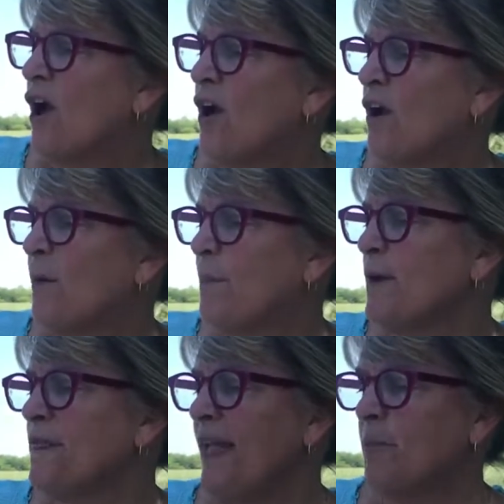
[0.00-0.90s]
Her
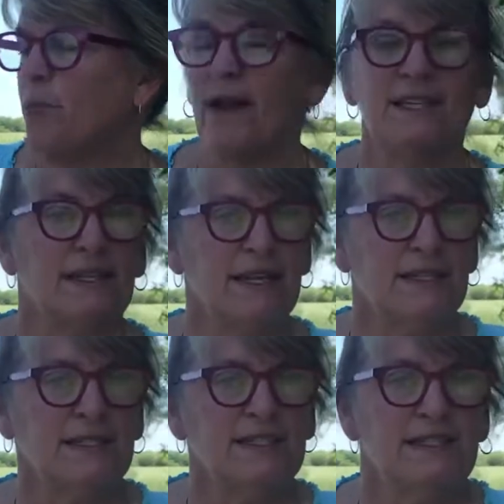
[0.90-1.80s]
birthday
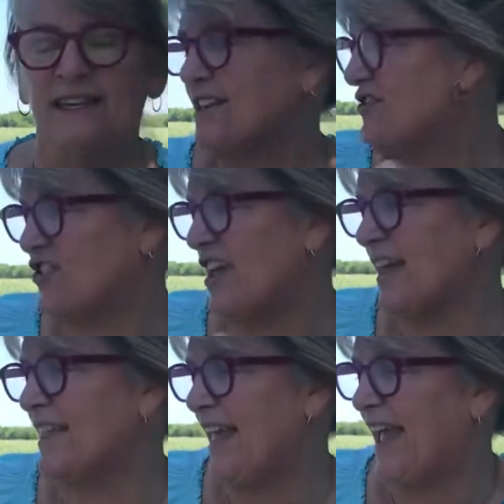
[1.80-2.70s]
bracelets
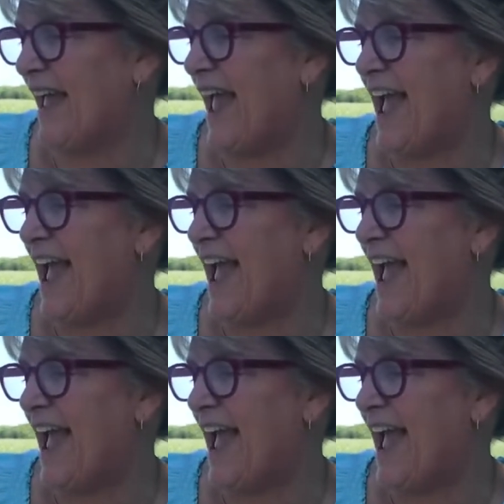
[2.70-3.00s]
jingling